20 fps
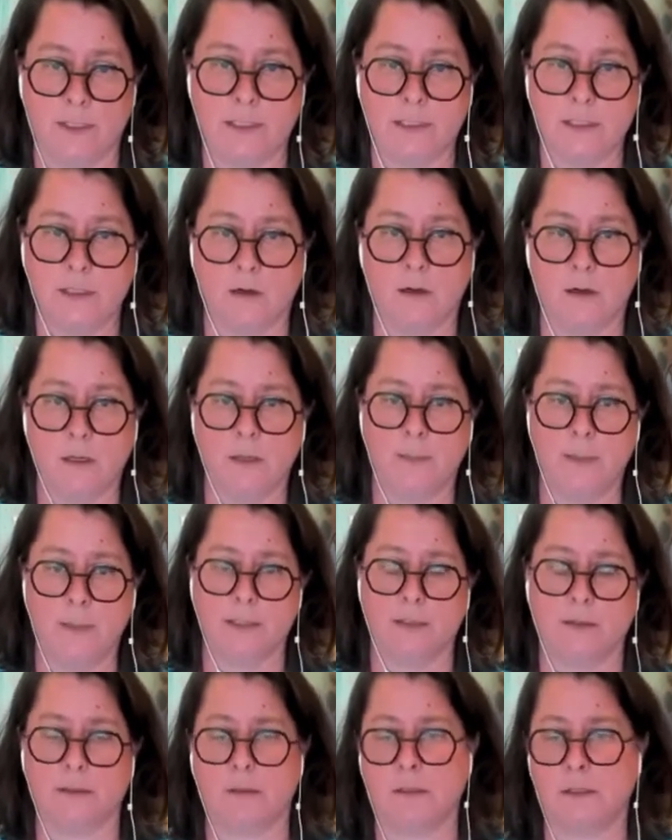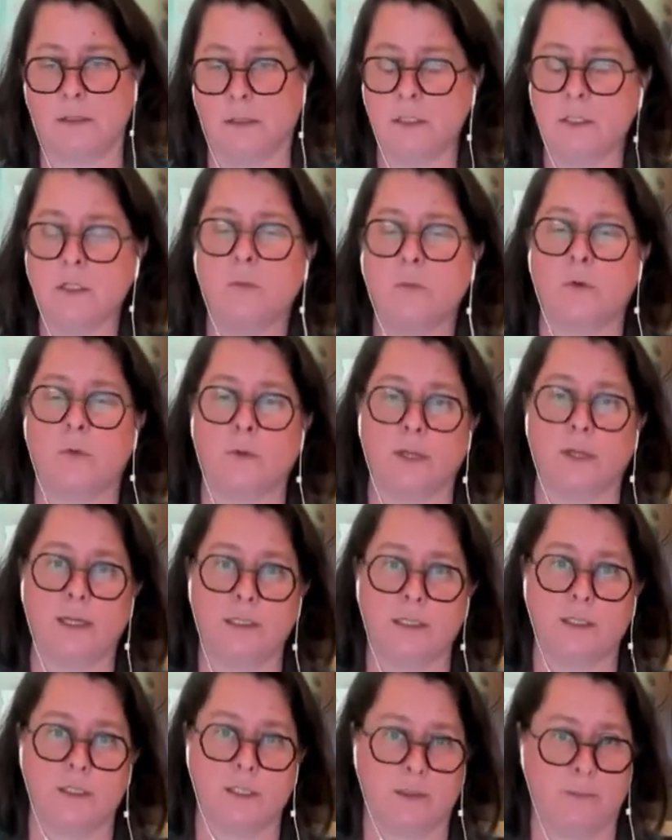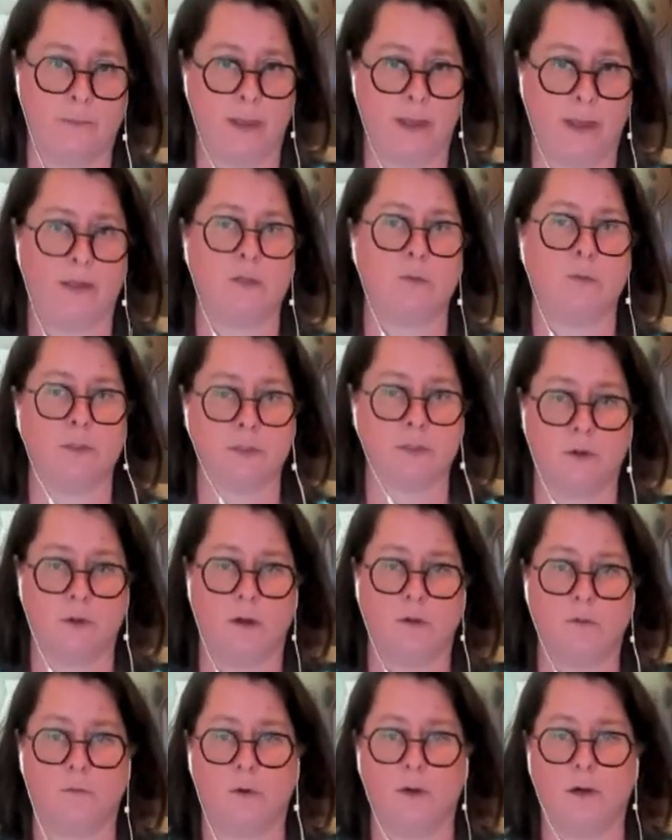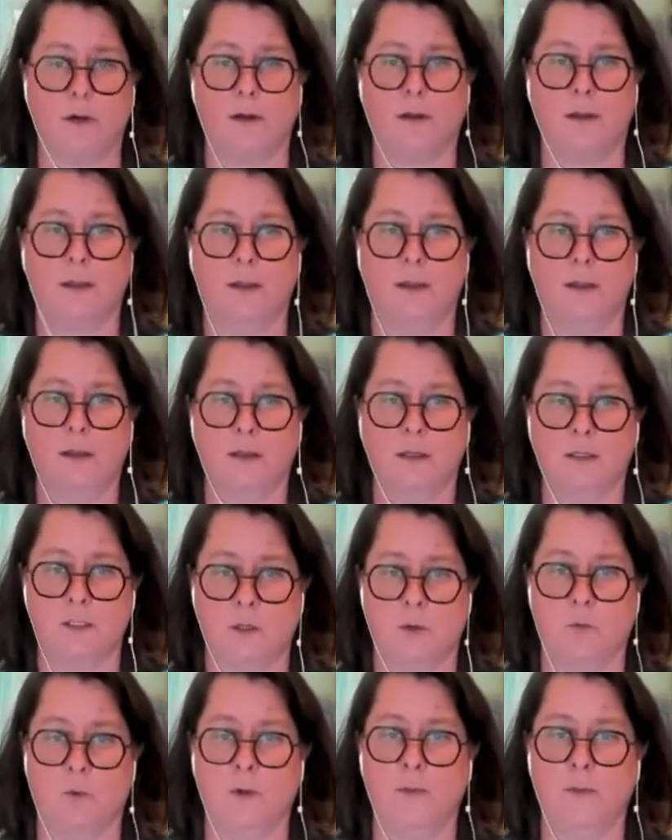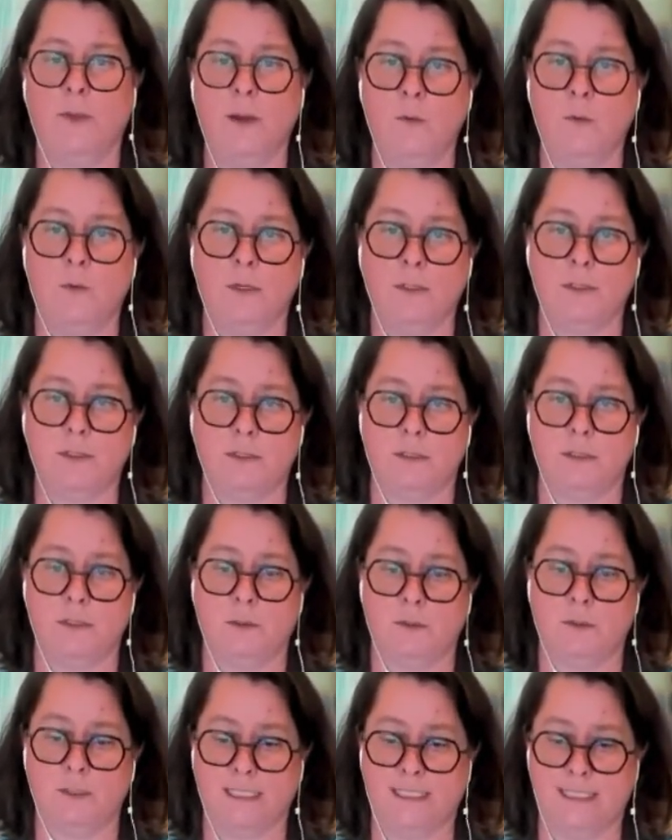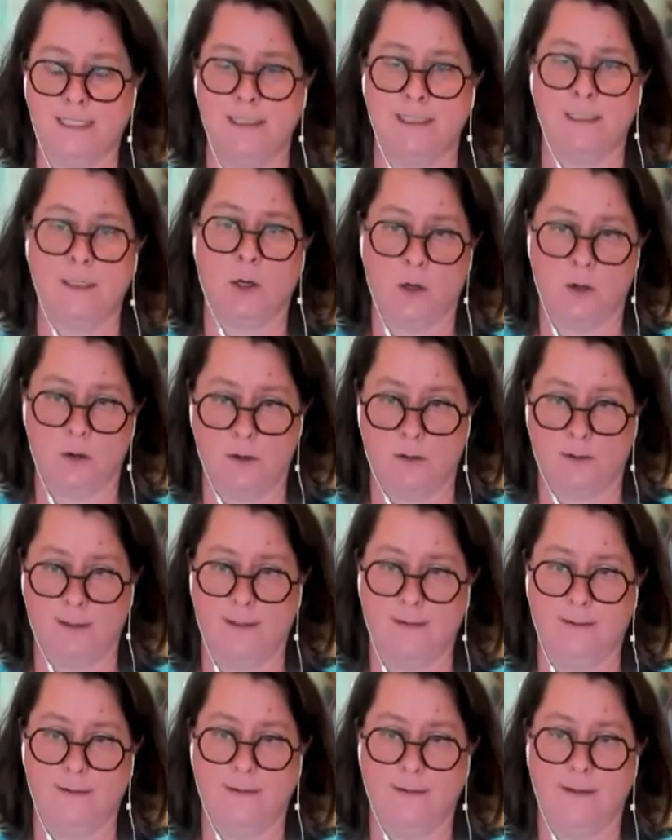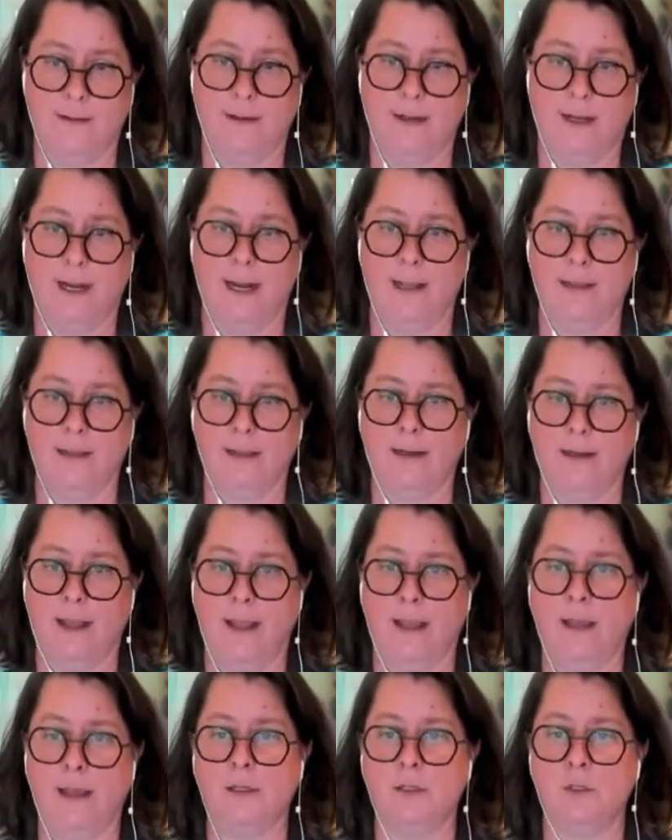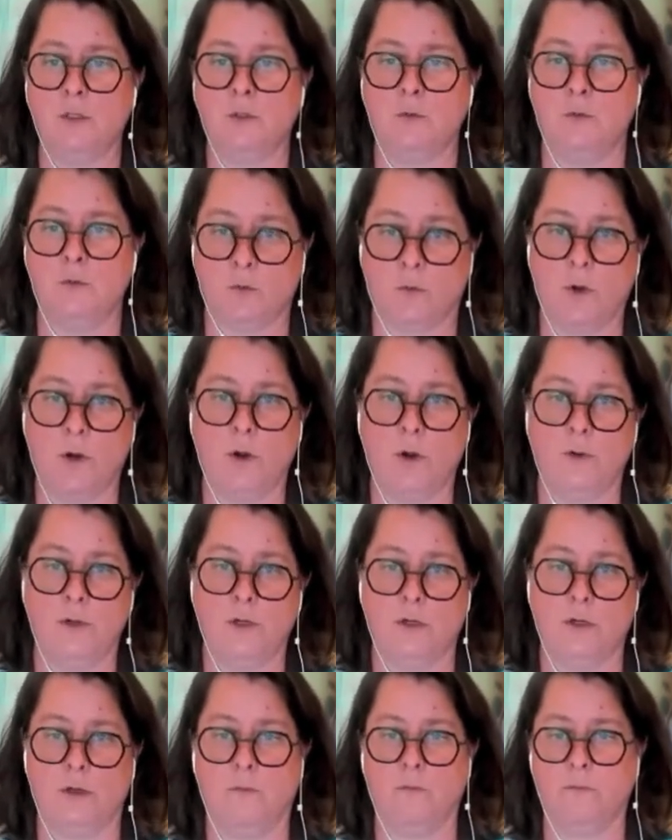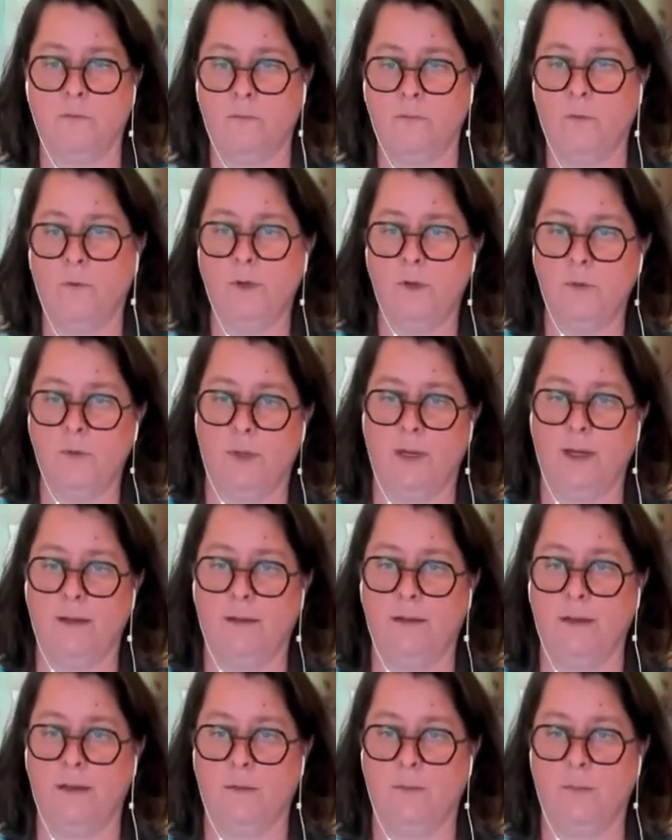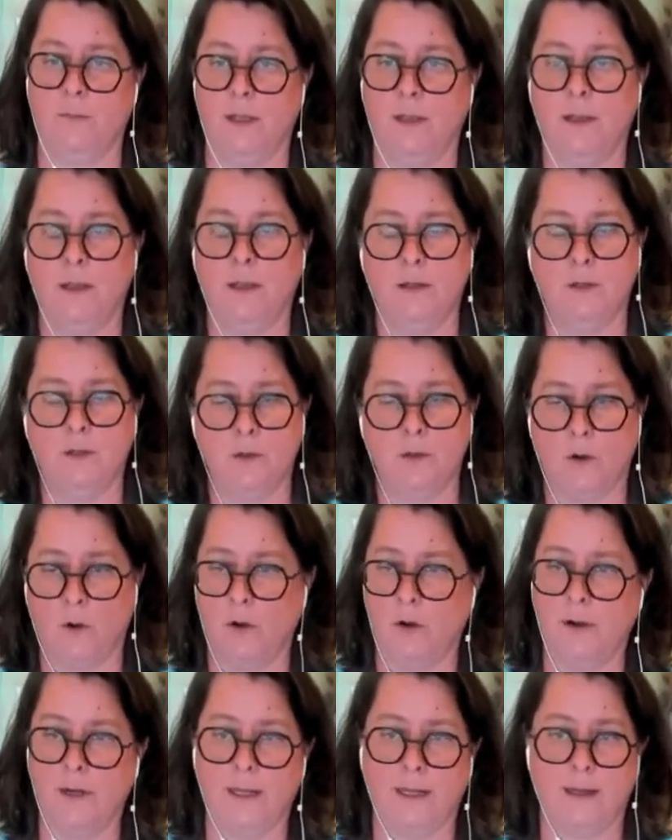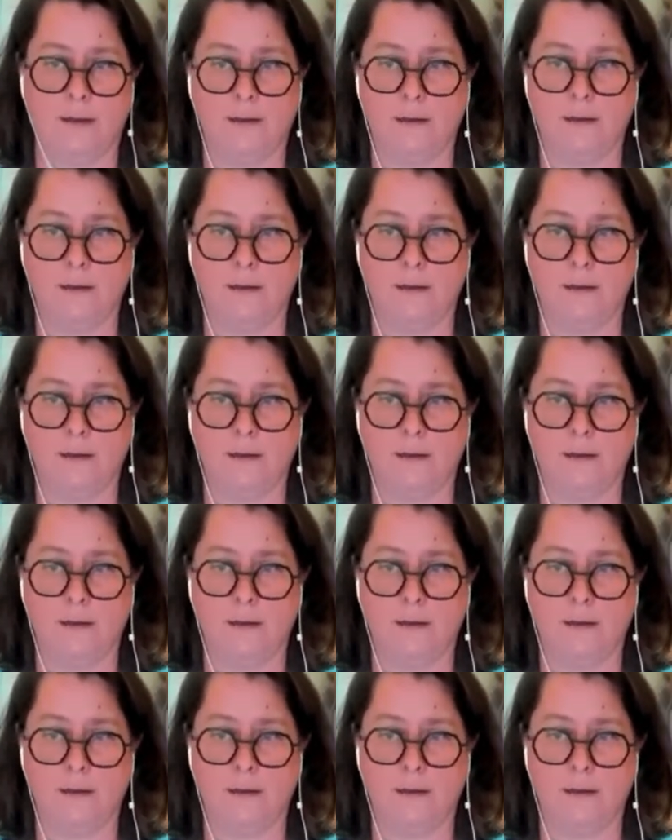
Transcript: A CRM is a customer relationship management software. So what they want to do is get in early, and then as you grow and you can afford to pay them, you already